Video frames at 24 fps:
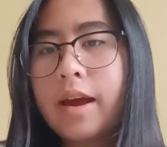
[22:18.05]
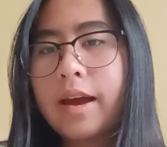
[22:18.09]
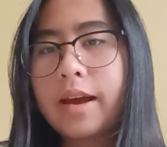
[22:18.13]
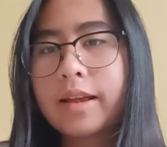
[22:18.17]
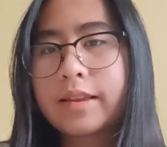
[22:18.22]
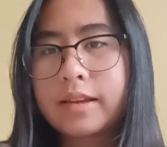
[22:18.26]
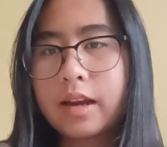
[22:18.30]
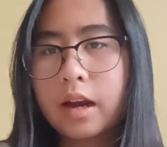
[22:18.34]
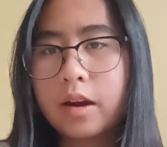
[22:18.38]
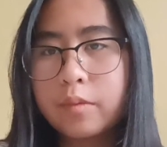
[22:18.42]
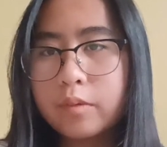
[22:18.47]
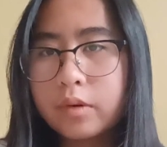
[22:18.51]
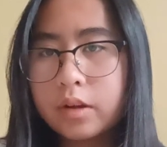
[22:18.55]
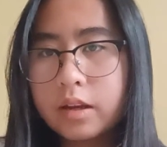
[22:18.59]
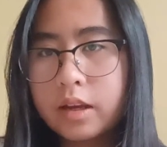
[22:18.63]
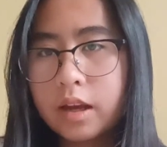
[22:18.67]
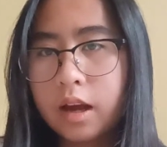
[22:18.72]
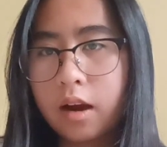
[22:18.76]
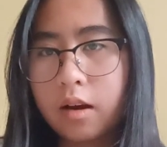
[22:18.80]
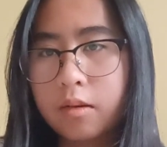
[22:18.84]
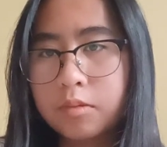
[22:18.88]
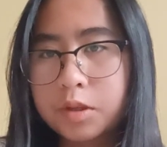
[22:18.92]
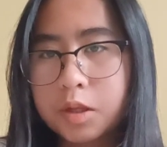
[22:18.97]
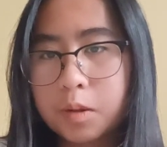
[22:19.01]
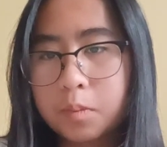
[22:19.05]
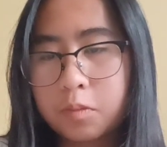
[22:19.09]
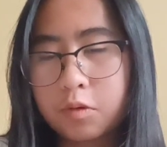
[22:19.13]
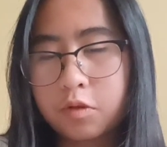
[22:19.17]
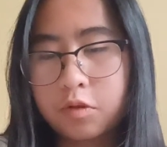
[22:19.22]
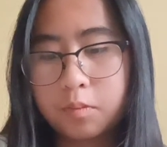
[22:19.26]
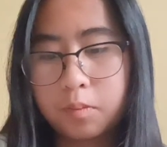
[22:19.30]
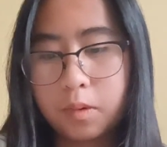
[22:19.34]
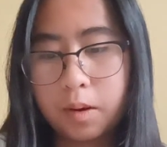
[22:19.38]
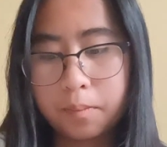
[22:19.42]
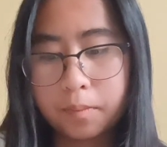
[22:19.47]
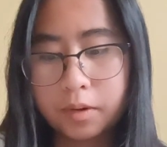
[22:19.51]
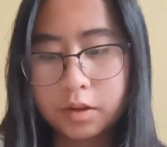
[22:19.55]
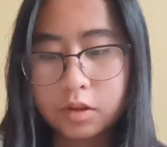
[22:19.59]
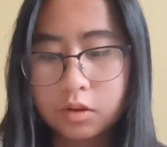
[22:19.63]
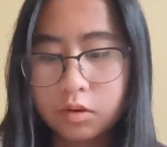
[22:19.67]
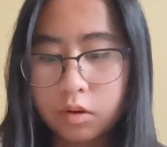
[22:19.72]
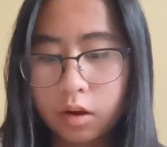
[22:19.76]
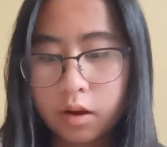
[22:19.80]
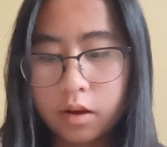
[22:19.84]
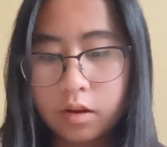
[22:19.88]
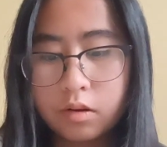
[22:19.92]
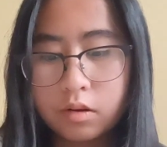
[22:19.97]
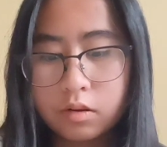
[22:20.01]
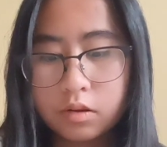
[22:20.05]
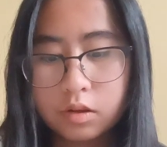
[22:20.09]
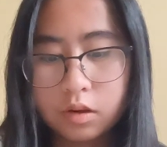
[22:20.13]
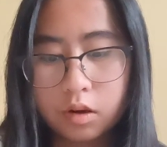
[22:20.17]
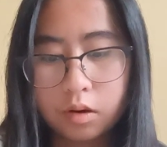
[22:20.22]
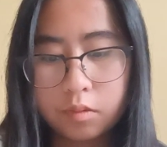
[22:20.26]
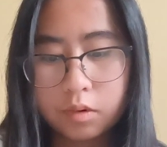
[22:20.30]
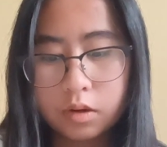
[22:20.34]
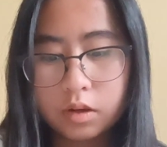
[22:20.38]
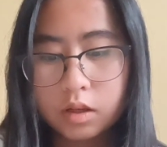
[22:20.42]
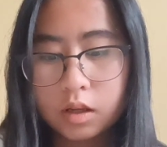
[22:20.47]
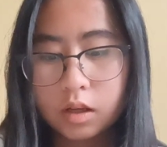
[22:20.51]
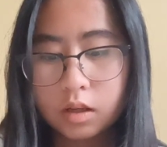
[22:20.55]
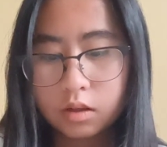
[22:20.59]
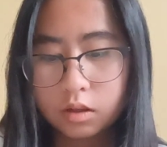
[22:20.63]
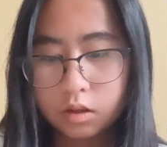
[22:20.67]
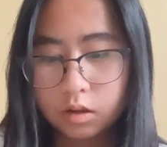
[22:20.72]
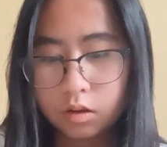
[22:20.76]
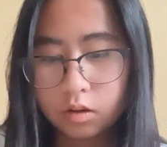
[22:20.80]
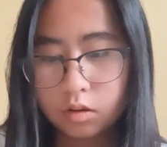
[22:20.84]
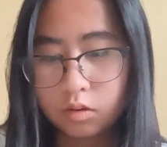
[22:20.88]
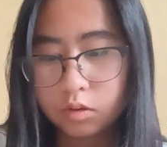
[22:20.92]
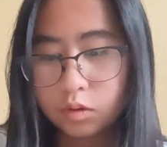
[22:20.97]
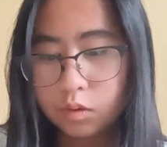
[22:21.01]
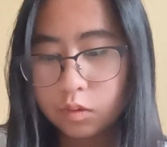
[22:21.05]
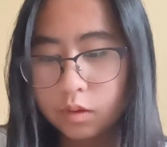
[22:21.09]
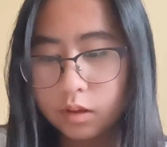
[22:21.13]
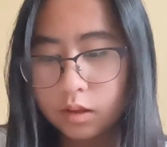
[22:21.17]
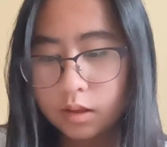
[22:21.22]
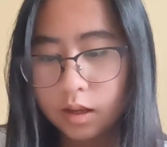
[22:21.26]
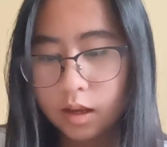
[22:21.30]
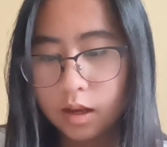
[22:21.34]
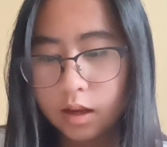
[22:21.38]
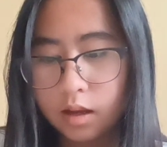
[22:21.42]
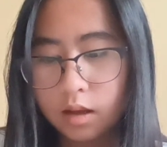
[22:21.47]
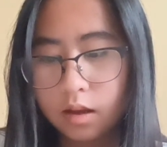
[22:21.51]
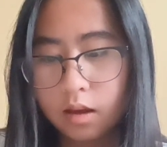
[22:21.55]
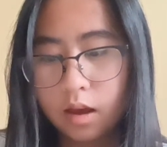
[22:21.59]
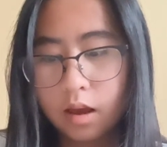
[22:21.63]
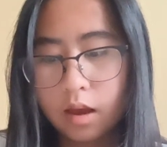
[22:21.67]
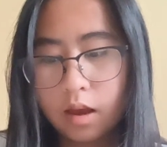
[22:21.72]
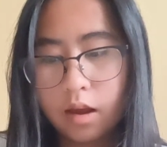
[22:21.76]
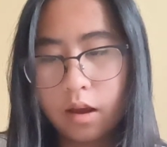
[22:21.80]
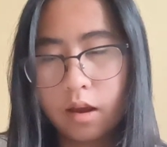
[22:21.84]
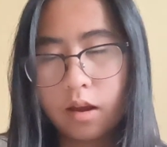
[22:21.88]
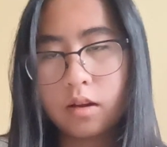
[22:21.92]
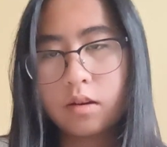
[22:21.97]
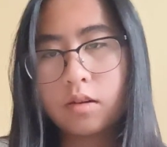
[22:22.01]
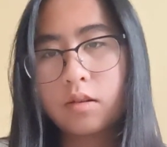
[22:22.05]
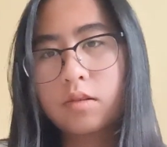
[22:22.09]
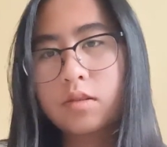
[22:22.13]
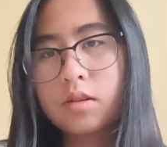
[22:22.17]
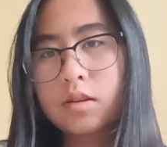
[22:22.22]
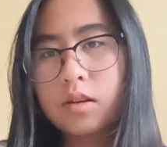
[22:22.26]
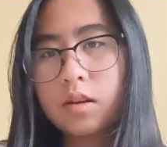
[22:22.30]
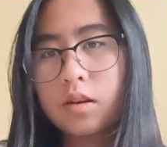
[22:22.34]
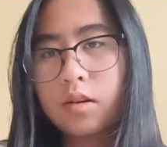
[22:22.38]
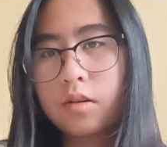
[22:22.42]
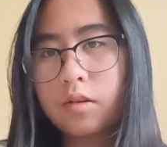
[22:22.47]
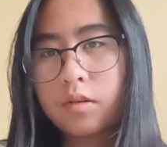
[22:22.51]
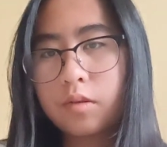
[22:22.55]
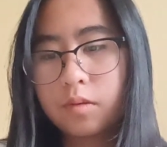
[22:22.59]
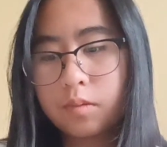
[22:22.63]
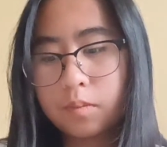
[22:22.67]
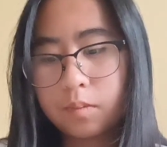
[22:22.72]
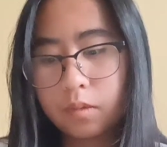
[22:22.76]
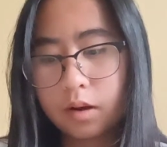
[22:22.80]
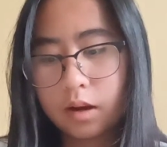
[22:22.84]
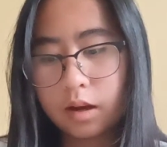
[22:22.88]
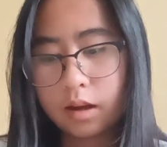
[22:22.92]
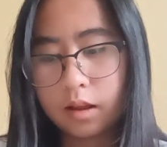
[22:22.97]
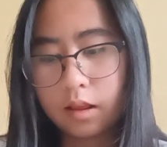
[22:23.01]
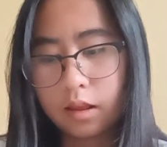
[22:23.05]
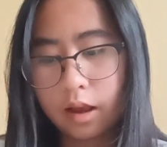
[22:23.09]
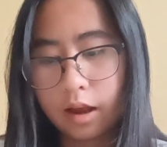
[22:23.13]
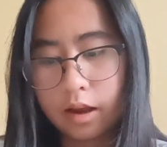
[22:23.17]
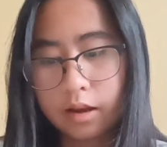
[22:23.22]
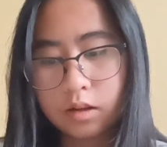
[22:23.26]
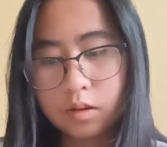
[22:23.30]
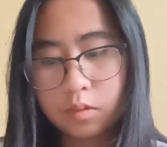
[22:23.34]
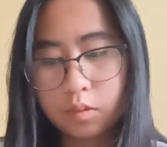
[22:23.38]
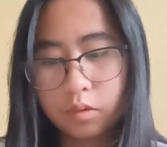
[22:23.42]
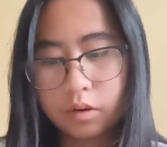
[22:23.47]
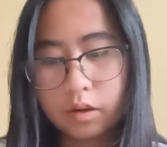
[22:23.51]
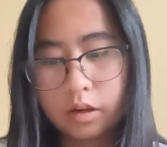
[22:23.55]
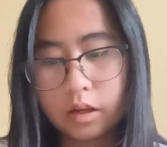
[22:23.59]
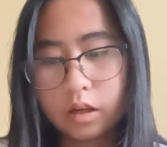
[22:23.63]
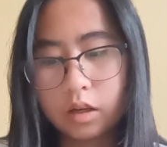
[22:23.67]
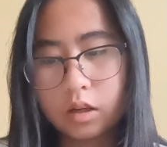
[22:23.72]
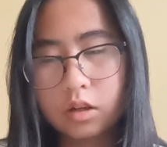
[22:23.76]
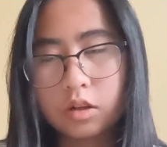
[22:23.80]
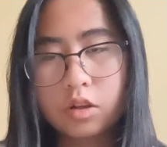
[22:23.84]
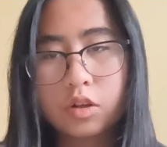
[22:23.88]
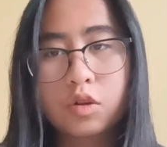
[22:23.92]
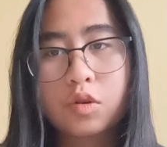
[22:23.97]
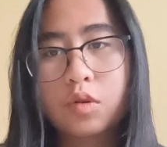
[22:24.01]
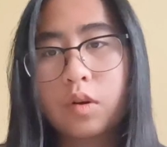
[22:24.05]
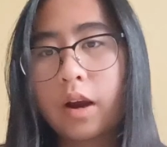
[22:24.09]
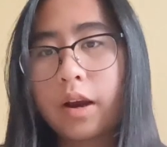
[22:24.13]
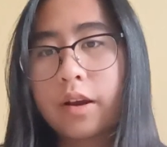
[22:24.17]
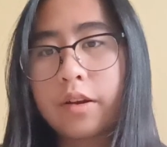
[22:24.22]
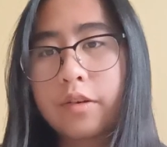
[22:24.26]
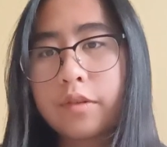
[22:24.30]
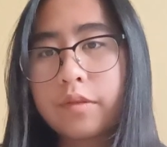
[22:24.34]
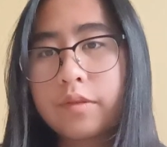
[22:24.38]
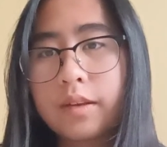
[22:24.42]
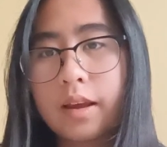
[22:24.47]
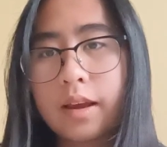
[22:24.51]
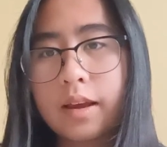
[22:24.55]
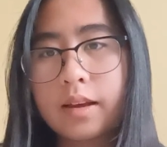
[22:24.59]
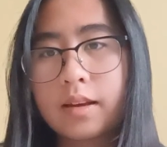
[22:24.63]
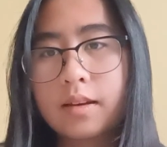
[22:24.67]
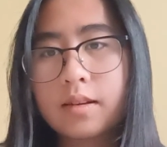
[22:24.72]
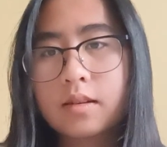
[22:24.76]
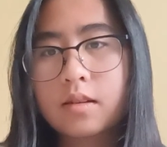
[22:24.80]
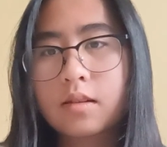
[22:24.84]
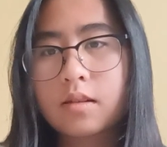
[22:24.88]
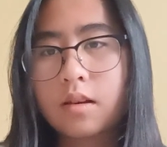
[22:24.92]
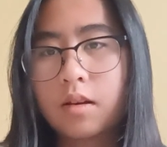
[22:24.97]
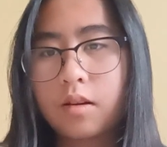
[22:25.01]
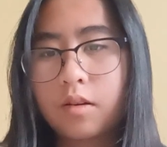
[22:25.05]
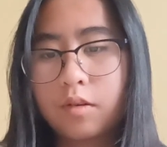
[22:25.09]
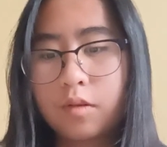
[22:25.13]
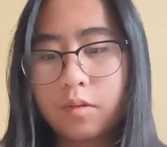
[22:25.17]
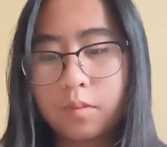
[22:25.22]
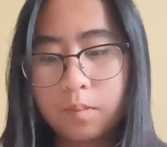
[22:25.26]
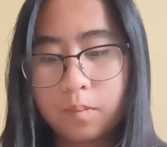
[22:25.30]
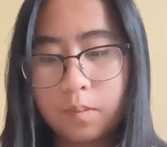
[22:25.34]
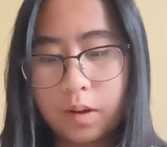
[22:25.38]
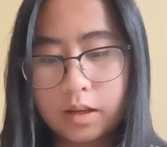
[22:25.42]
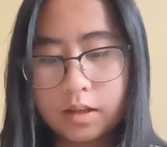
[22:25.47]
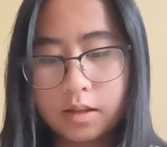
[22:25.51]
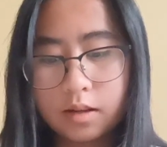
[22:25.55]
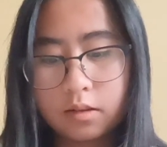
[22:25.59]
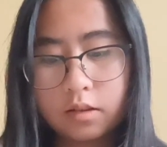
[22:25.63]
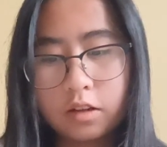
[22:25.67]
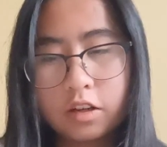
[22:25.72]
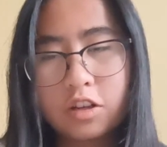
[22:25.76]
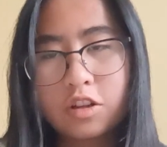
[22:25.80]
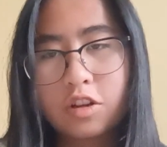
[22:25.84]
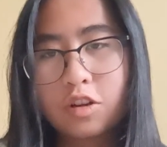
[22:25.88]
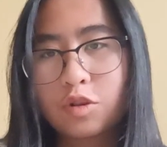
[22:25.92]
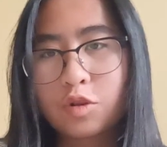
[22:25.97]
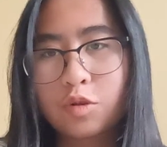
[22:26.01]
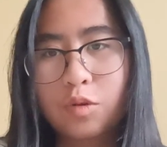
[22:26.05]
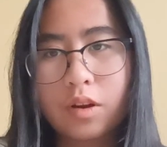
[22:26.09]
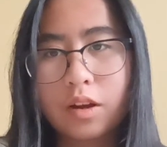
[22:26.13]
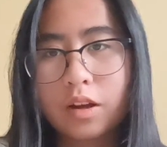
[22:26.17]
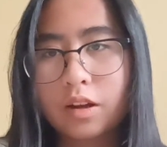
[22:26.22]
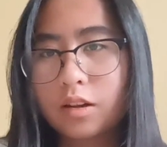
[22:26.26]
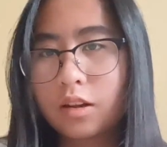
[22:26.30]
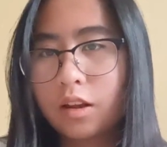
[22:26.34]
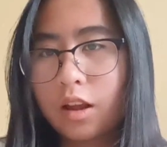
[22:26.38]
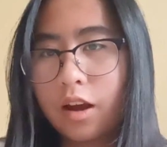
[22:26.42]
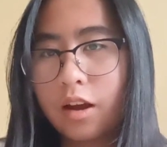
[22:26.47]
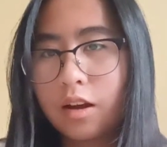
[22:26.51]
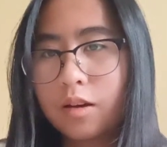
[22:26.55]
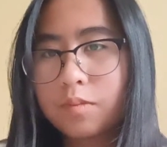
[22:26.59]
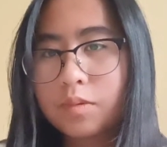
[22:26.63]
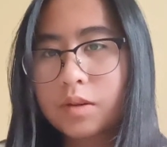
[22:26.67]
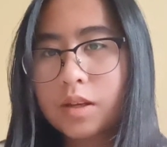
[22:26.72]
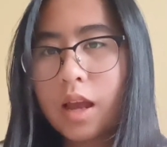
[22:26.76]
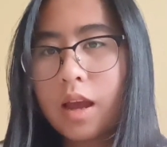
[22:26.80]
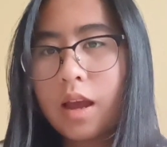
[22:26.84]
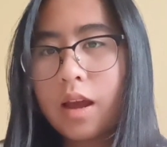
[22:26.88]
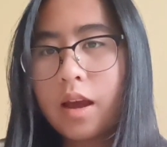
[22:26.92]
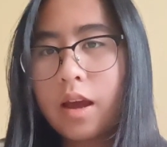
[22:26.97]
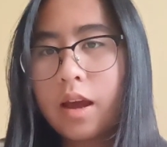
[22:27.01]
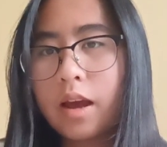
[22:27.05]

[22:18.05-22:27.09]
and that really helps improve my mental health so I want to continue doing that and also my last one is try new things so basically to join clubs